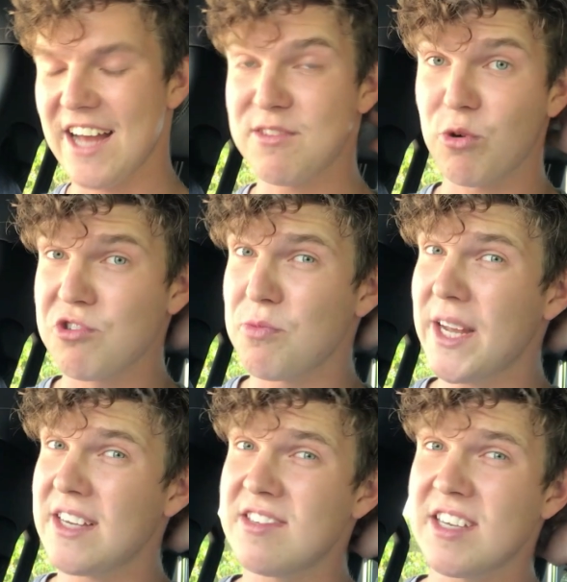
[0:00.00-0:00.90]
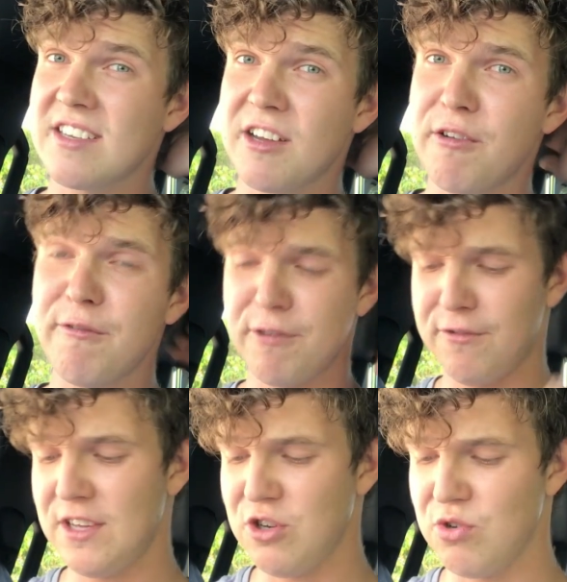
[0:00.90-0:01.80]
It's also making
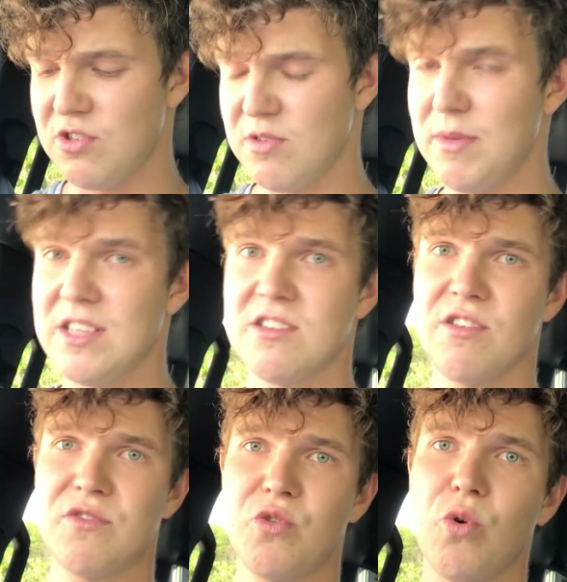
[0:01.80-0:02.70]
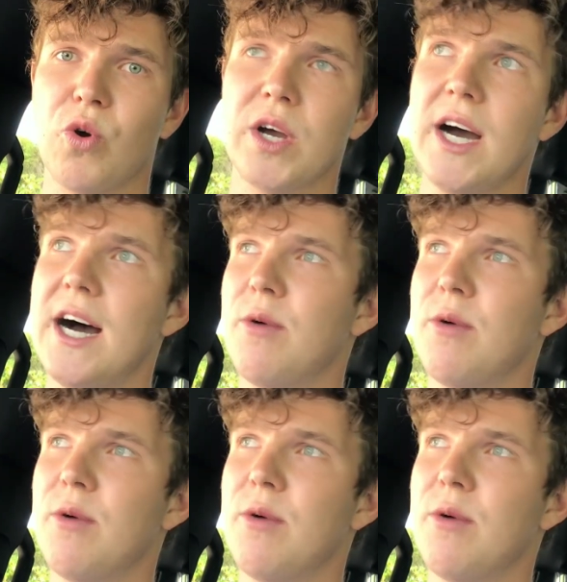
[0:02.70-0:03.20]
650 Newton meters of torque,